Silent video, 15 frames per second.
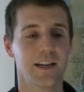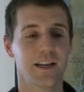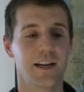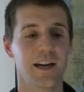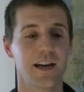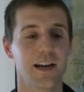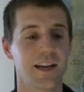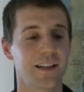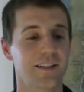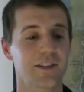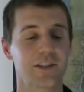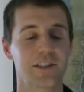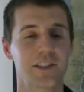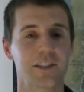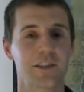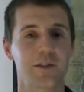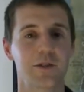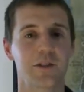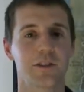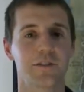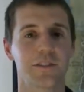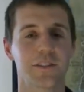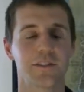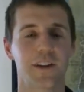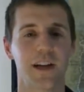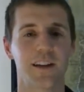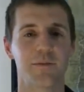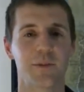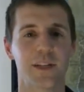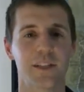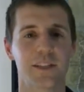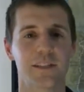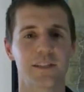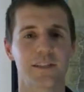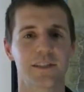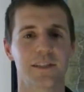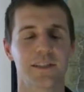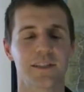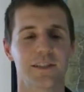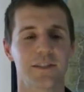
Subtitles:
I looked on Google for 5 minutes,